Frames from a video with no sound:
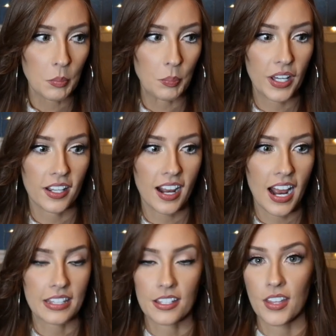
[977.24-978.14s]
But
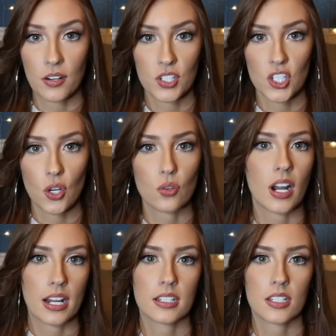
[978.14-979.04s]
I thought that was so
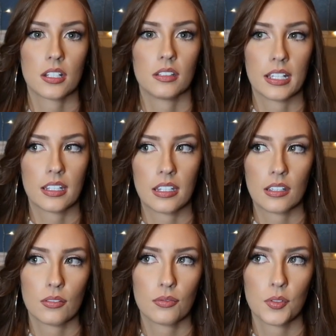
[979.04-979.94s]
nice to like
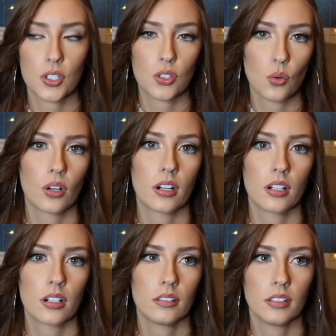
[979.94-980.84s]
give
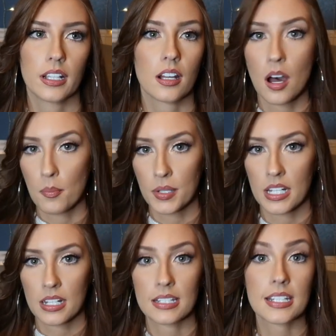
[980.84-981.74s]
your like a
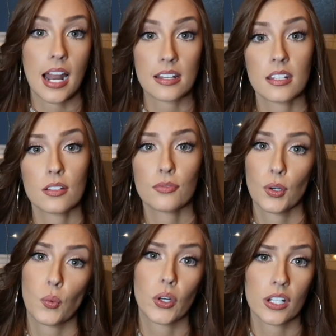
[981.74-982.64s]
company incentive
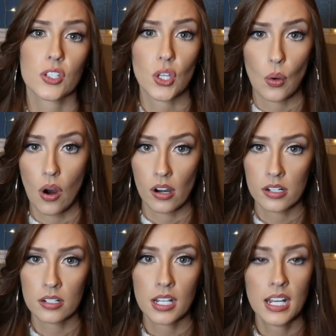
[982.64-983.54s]
for working so
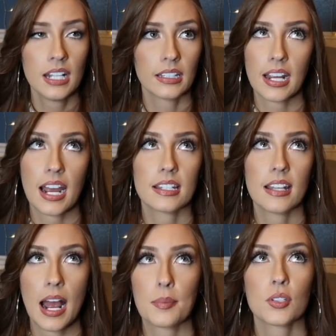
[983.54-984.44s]
hard. Like I
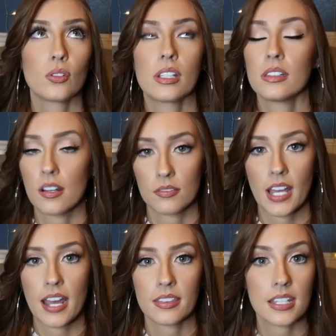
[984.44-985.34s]
absolutely loved
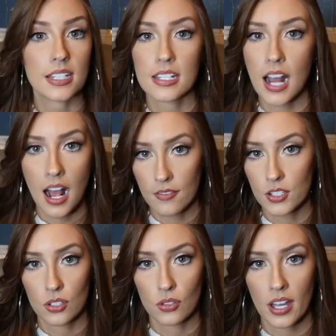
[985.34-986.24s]
that. They did not have
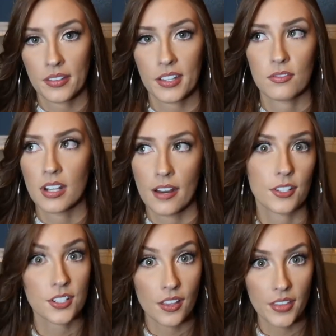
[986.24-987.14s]
to do that. They've
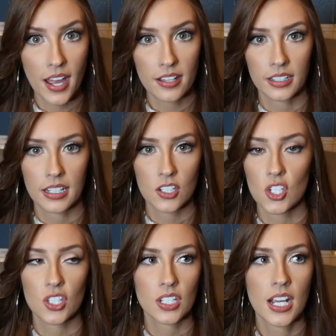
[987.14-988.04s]
never done that. Like it
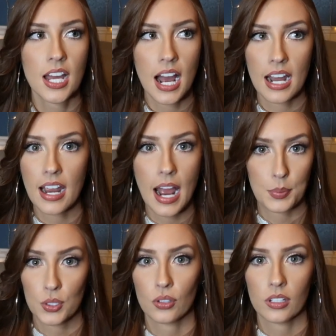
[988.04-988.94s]
just, I
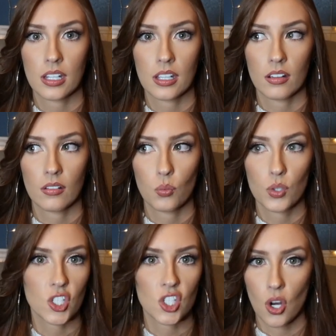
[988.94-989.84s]
absolutely
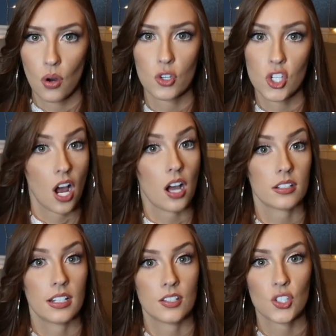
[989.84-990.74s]
was so
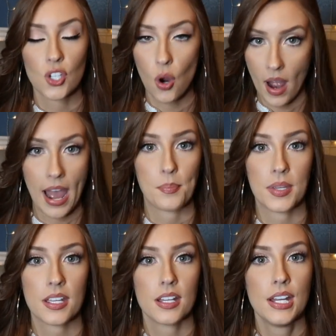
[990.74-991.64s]
shocked and so
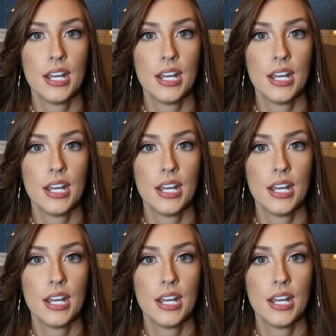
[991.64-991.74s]
happy.